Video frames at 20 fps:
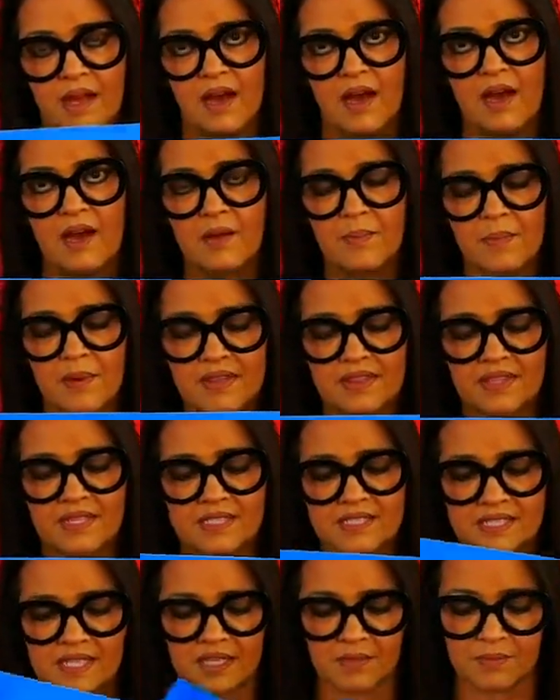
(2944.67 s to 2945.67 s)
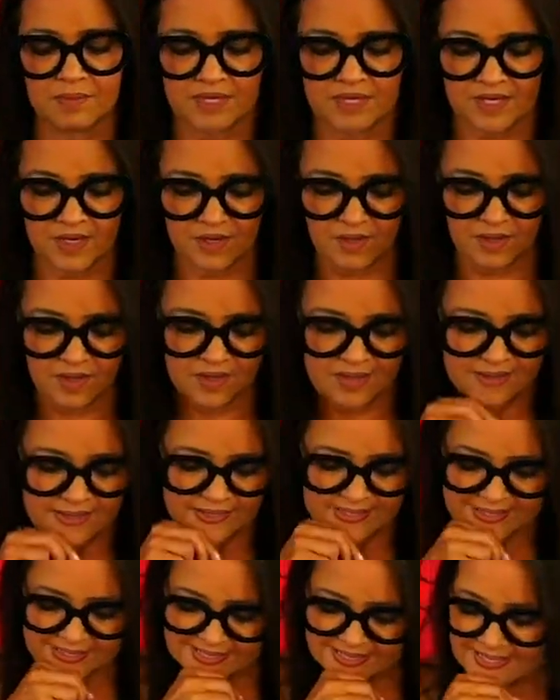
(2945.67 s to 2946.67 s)
Up, I think is gonna be here.
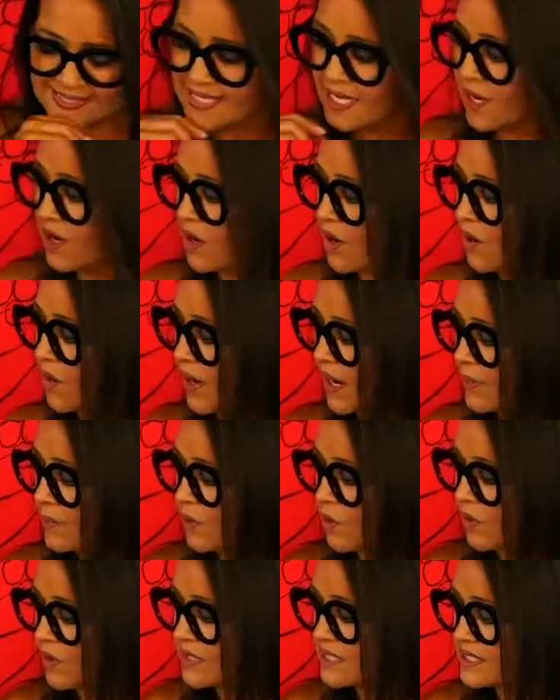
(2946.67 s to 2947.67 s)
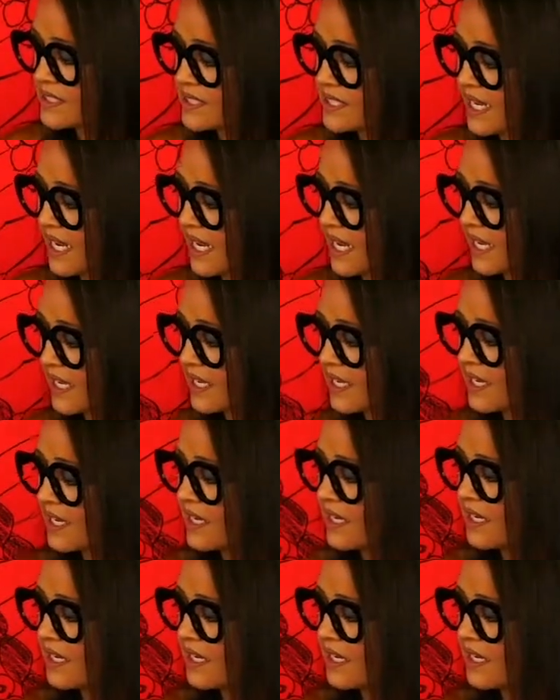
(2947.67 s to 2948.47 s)
So I'm going to take